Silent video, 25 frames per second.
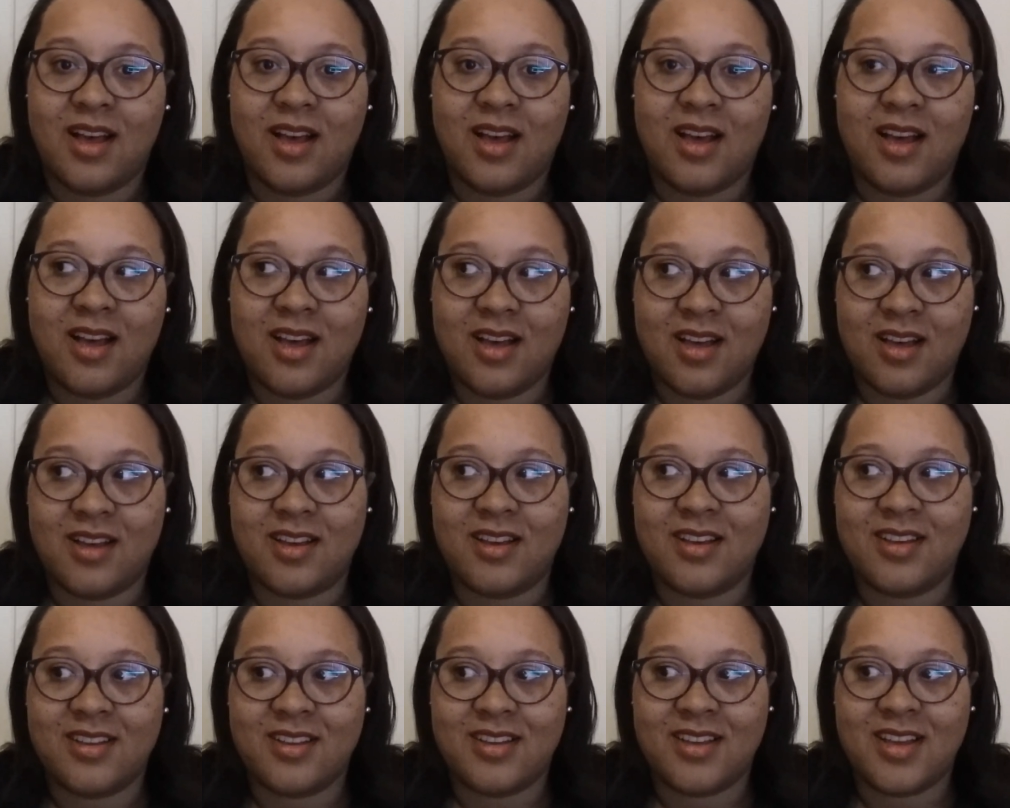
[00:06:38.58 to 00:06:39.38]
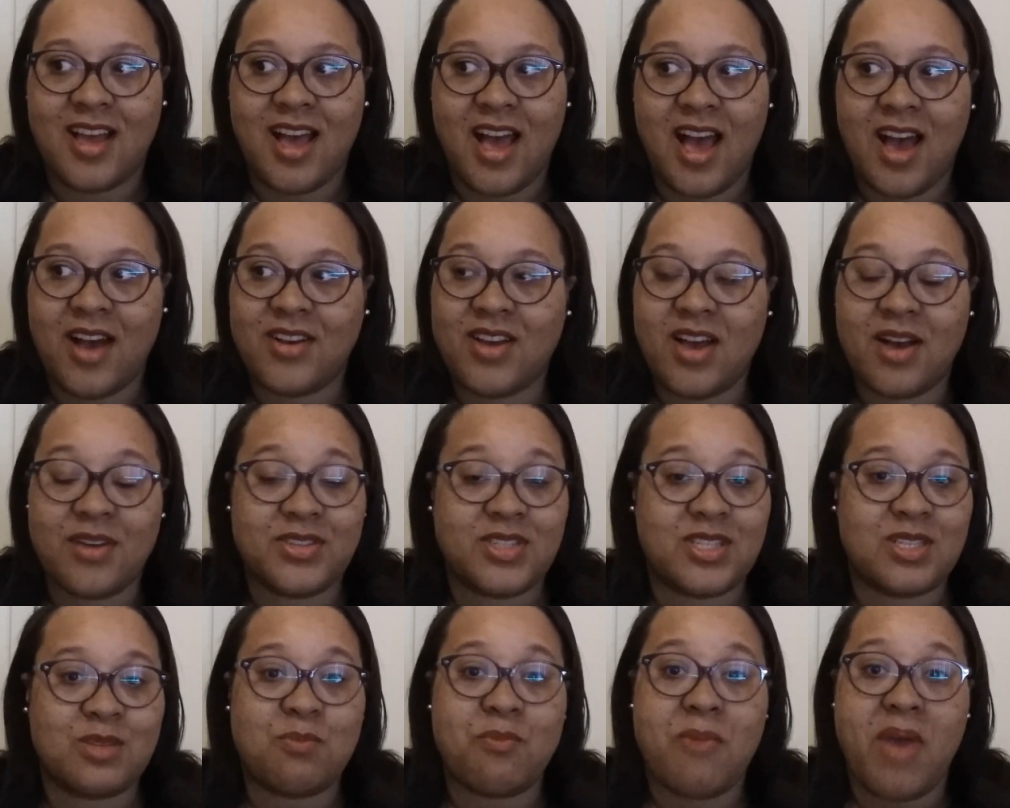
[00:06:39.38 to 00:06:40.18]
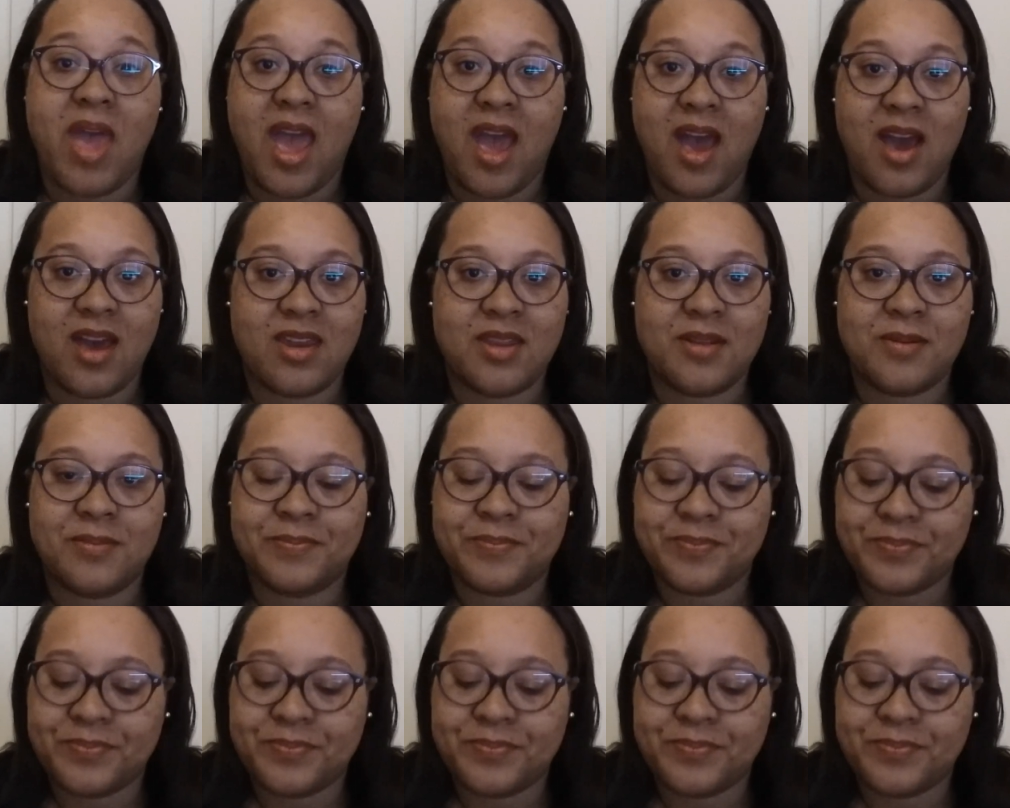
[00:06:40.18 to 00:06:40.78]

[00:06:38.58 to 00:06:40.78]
I was just mad.